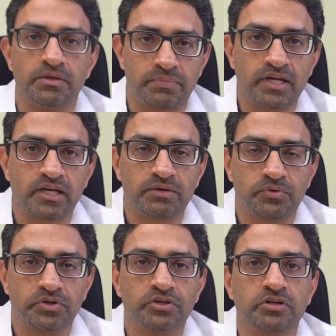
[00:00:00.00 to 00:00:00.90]
depending
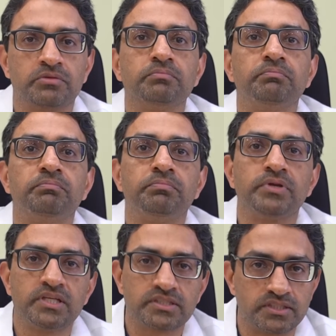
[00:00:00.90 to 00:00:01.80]
upon your
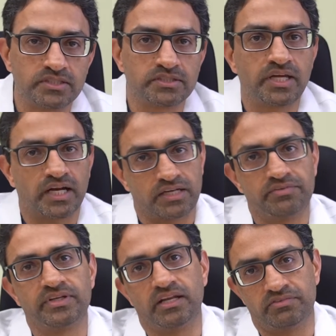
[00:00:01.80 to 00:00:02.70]
pre-surgery
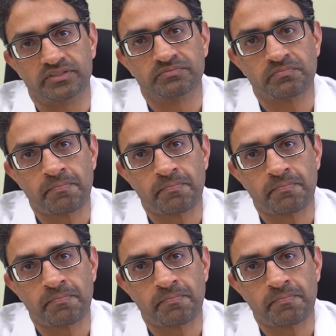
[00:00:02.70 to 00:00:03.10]
activity level.